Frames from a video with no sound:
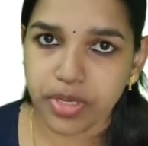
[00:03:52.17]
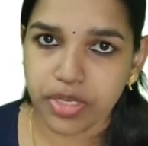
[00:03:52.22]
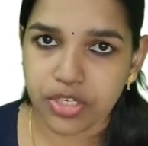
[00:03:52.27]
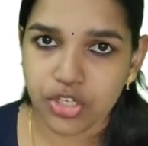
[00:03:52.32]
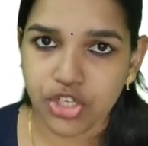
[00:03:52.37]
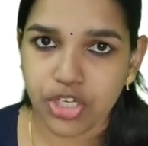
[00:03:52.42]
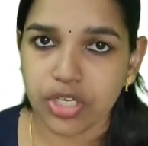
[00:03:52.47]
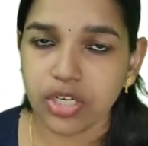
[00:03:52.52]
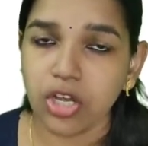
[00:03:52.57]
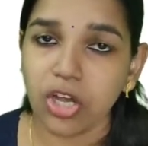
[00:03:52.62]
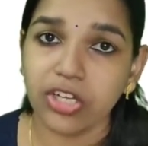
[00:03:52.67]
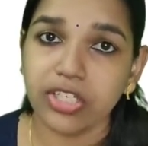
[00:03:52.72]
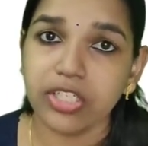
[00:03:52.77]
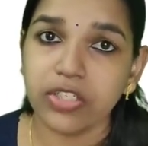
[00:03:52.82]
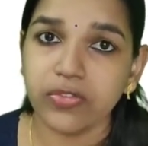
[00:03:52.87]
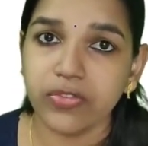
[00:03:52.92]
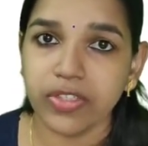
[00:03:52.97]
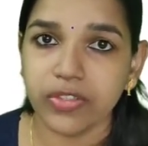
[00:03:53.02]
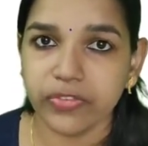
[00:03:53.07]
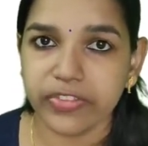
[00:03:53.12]
patient or
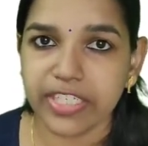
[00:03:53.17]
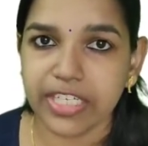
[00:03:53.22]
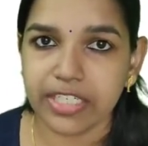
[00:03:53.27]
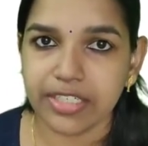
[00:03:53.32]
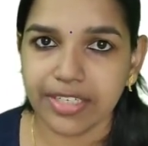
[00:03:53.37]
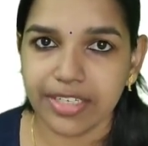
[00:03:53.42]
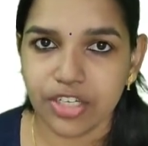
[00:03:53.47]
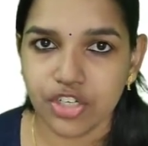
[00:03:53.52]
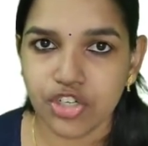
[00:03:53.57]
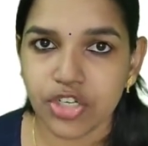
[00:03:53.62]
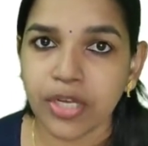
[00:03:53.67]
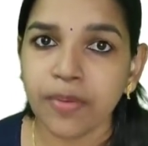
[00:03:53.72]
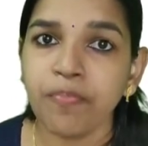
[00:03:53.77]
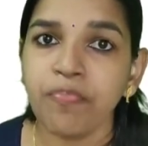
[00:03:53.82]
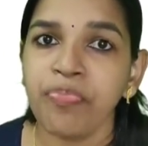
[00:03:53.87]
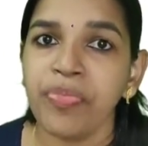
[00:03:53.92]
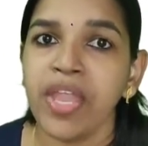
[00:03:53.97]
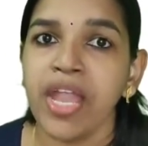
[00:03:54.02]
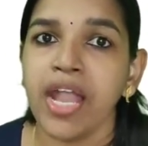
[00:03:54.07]
diseased condition,